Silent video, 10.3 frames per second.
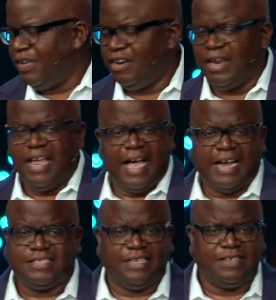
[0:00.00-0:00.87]
Here,
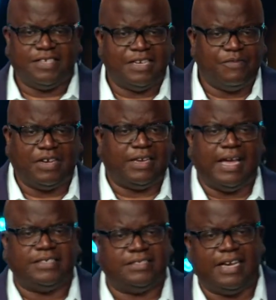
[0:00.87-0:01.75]
I say this in every
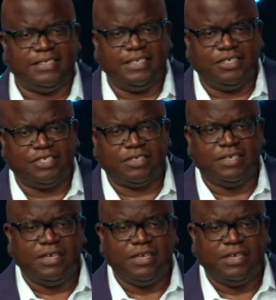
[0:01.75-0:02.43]
class that I teach.